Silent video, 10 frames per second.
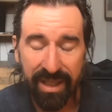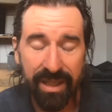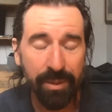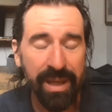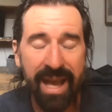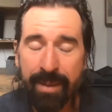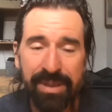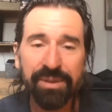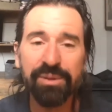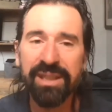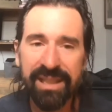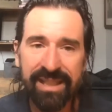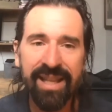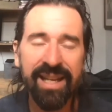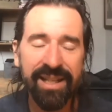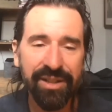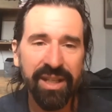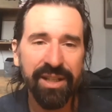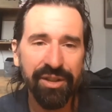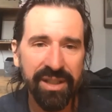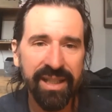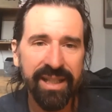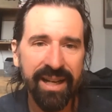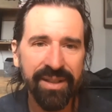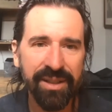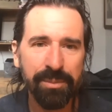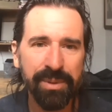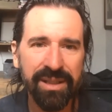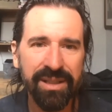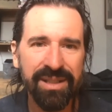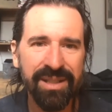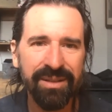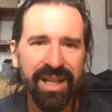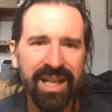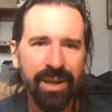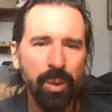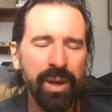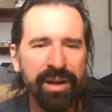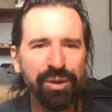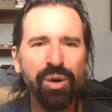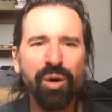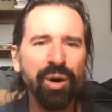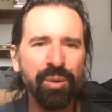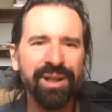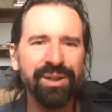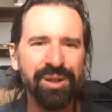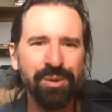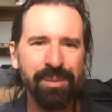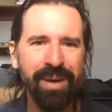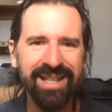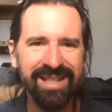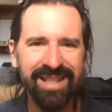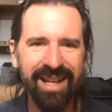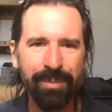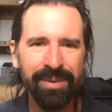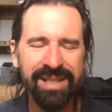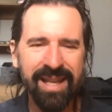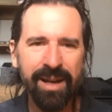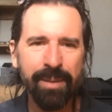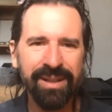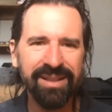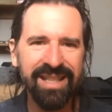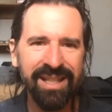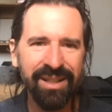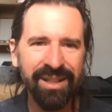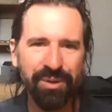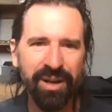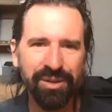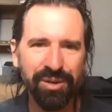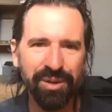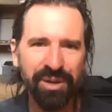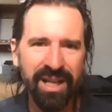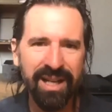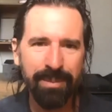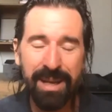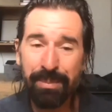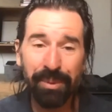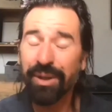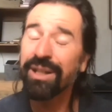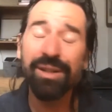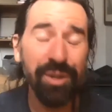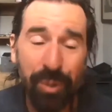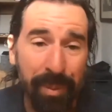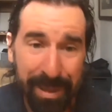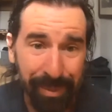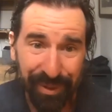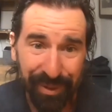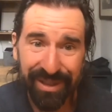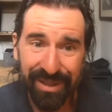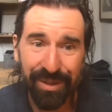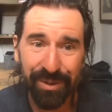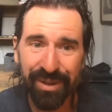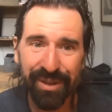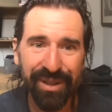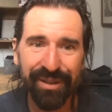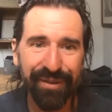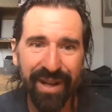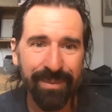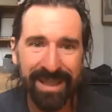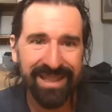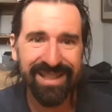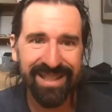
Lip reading: we absolutely need that education to get out there, because whatever guardrails we might set up in a legal structure, people are going to do what people are going to do. They're going to find, I mean,